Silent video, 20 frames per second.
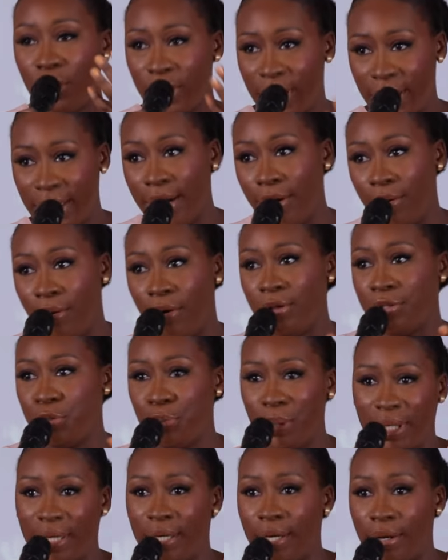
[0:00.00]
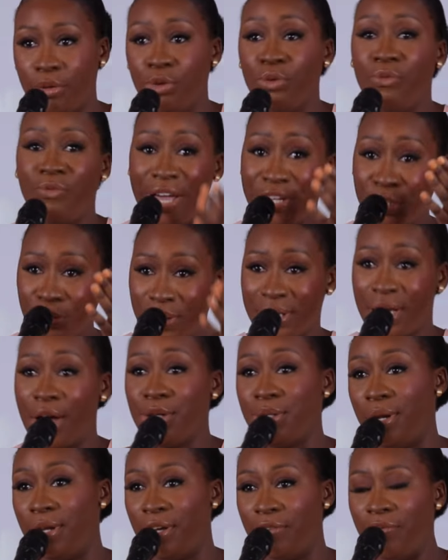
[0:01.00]
okay, now, on Twitter now, the venture
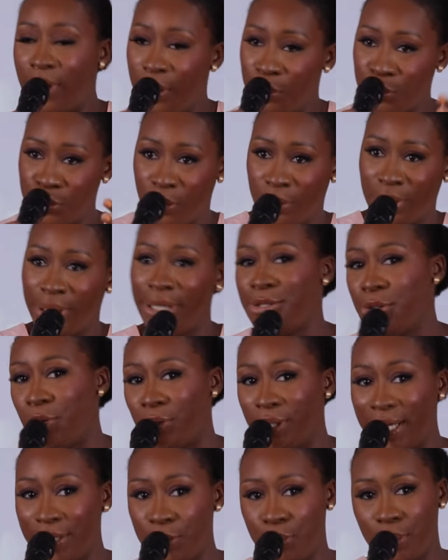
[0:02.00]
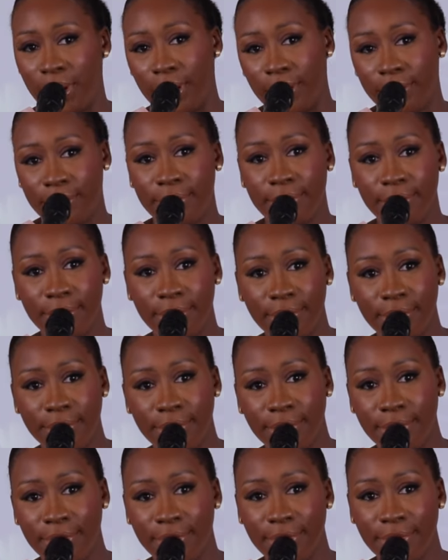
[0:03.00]
scouts you're looking for are also on that Twitter,
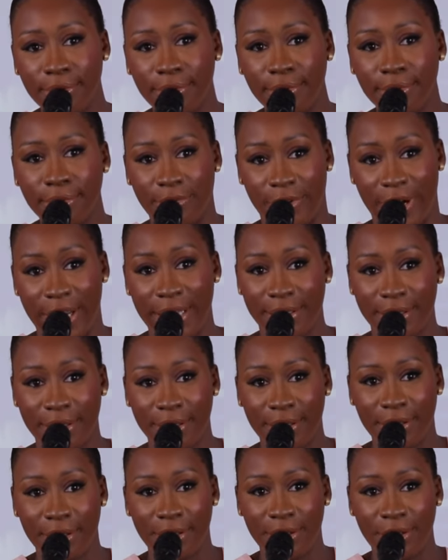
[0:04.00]
right?